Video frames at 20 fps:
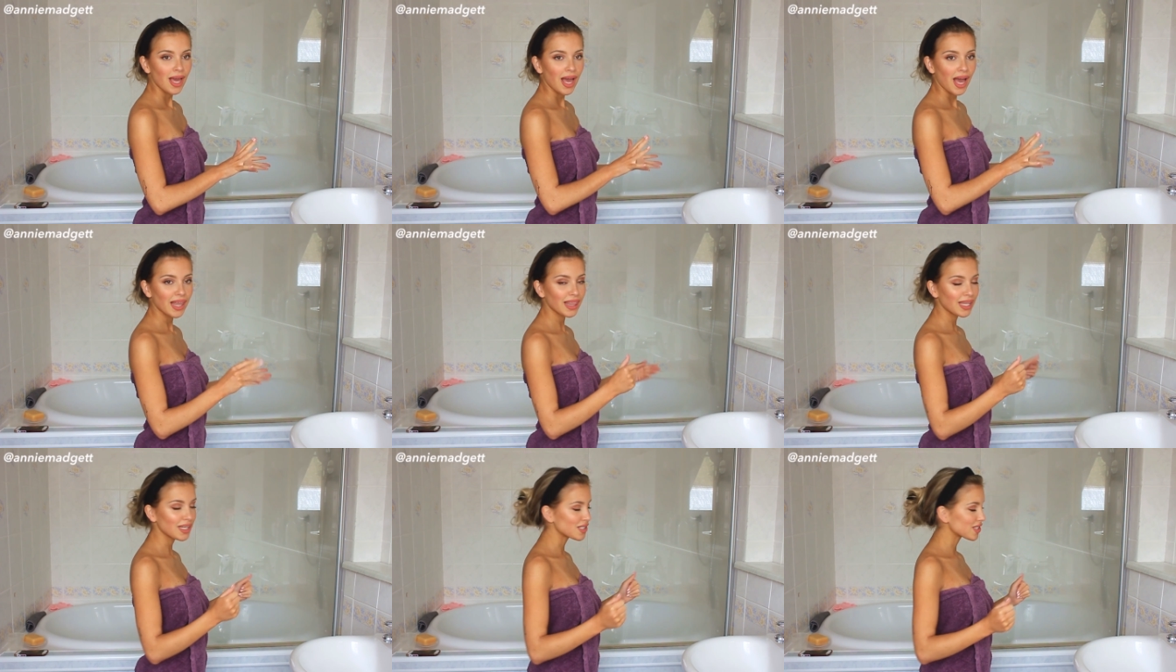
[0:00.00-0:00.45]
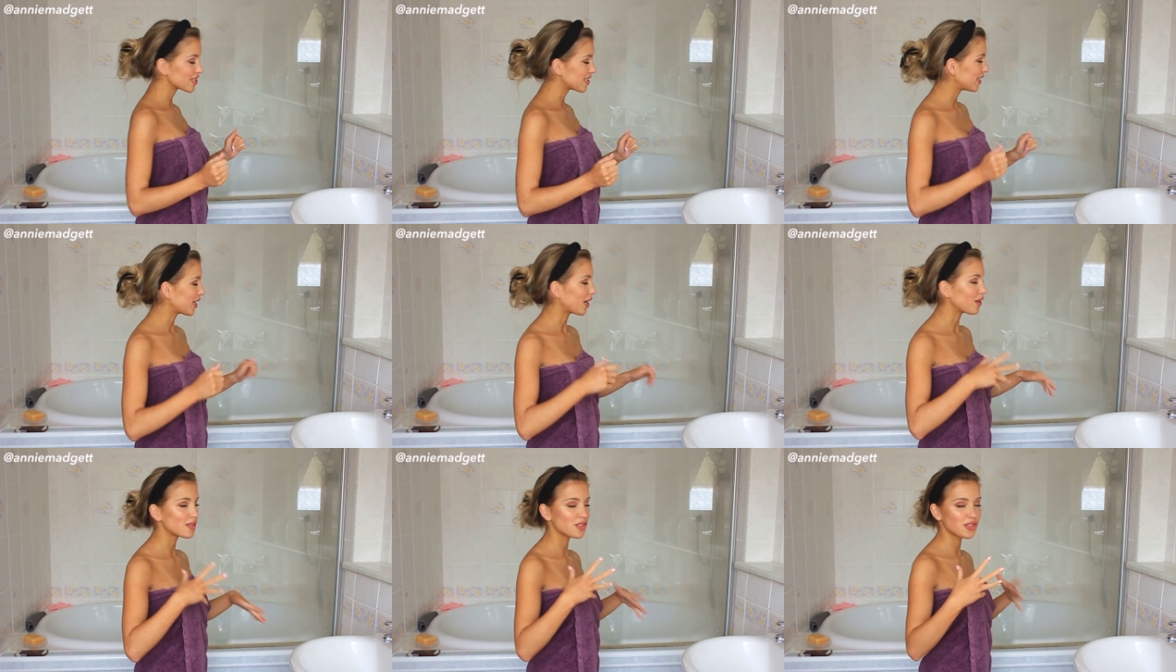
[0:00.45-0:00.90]
and then just, you
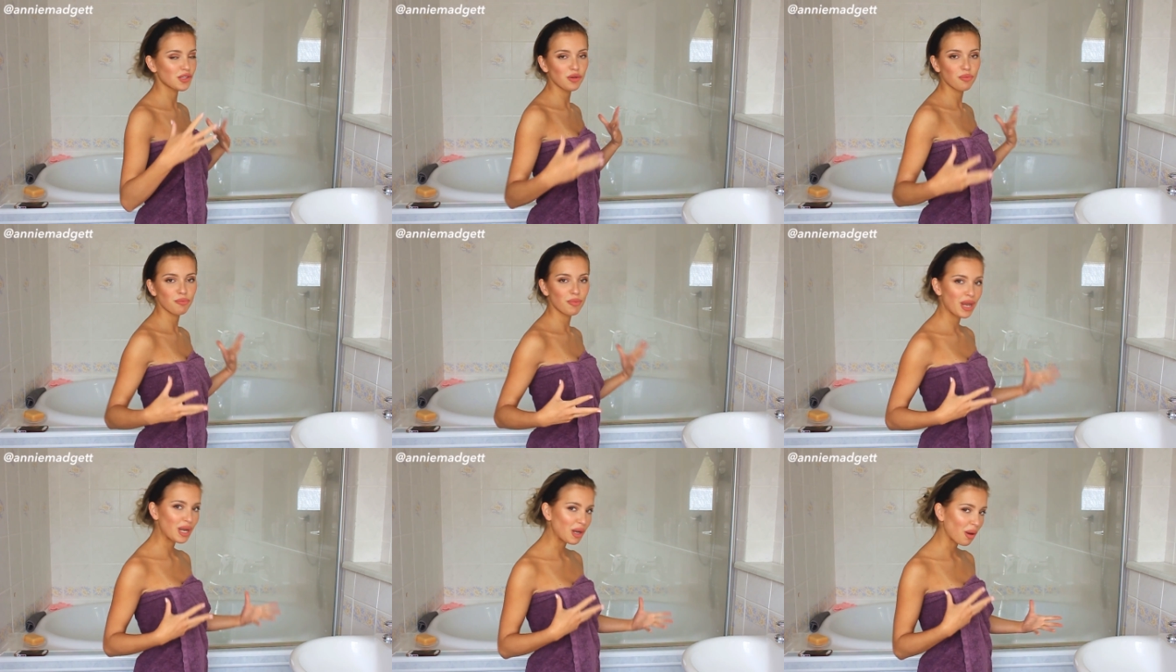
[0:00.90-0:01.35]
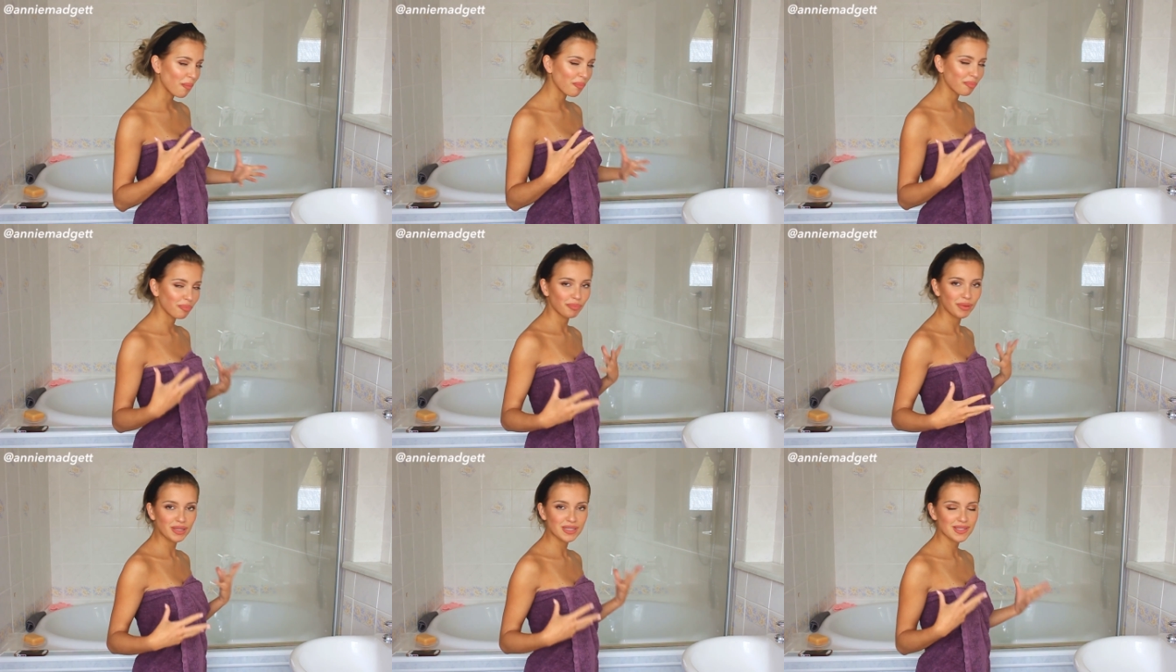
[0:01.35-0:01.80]
know, zoom in on
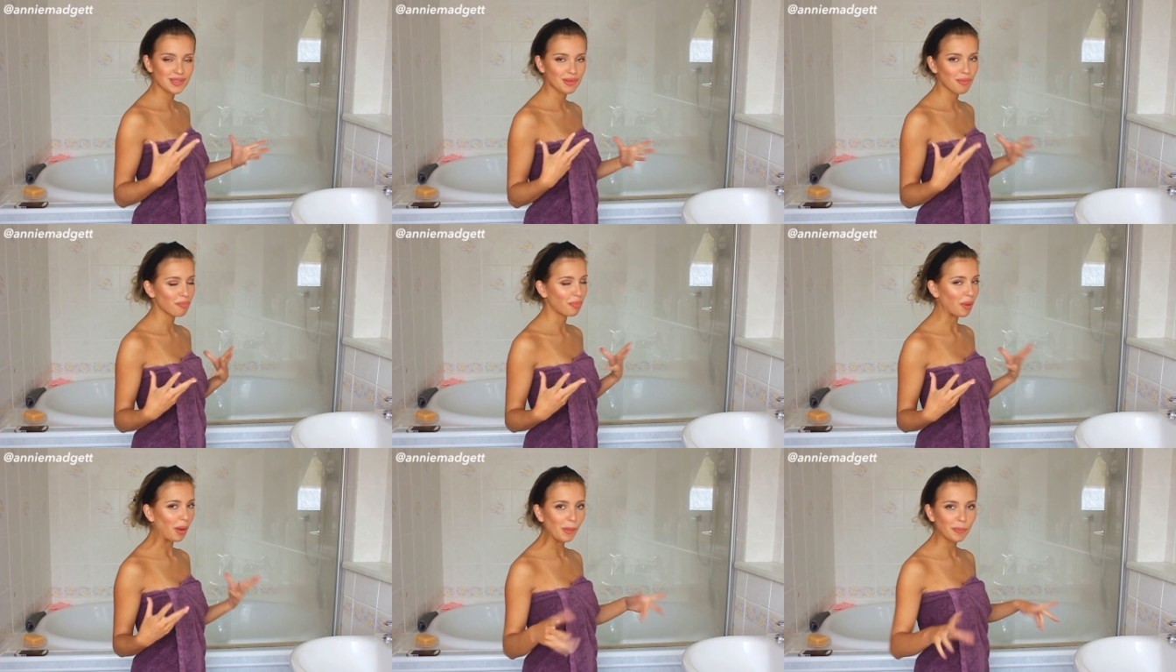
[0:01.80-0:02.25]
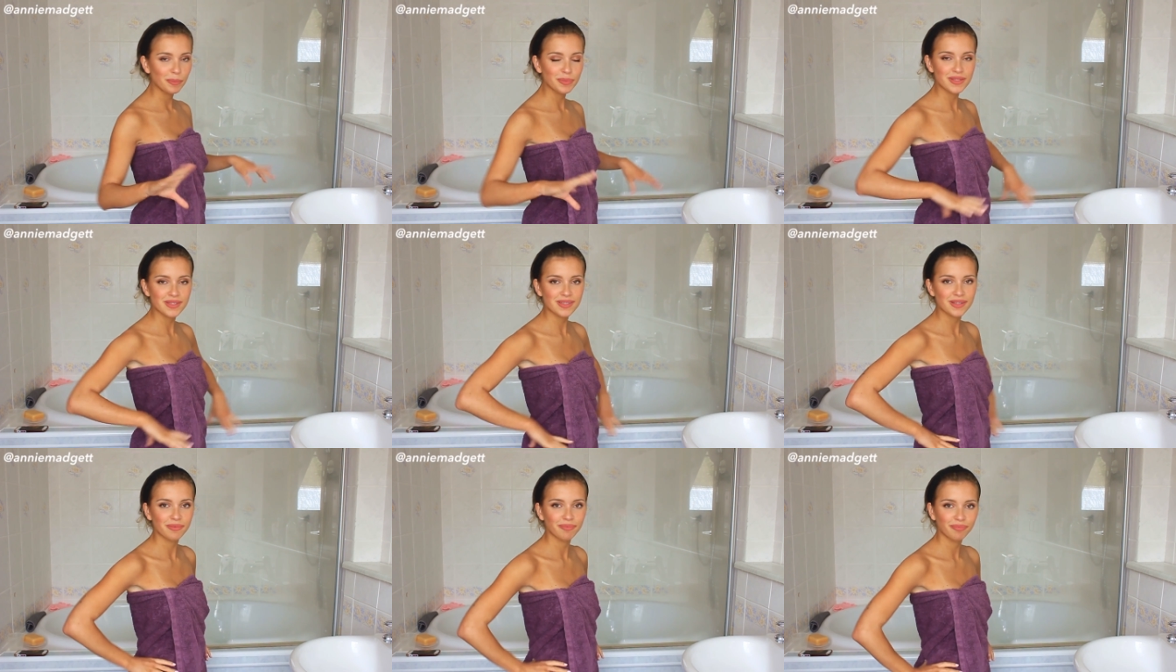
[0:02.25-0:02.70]
bits and
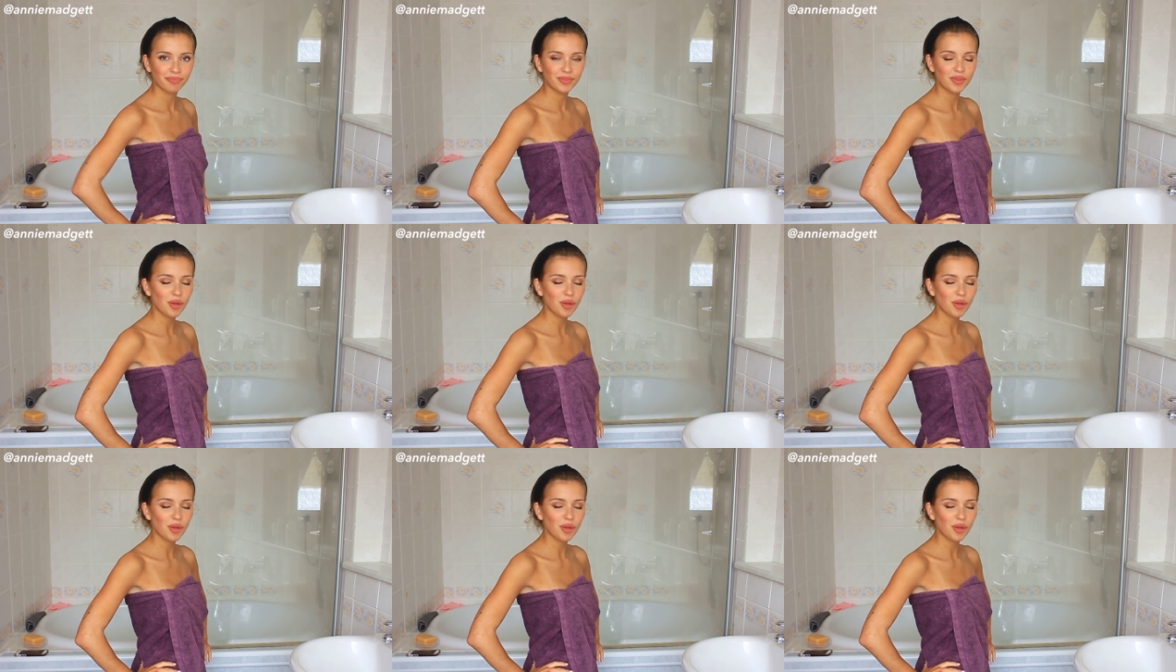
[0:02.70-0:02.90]
bobs.